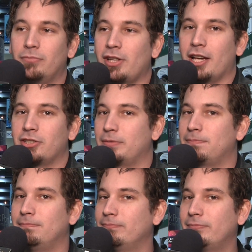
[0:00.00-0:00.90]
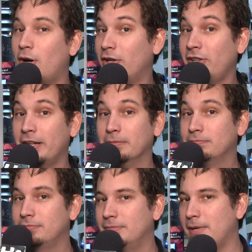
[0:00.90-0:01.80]
Slash R S A
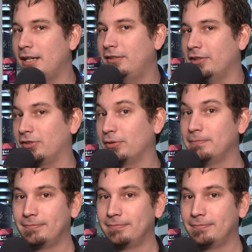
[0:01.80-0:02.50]
might exist.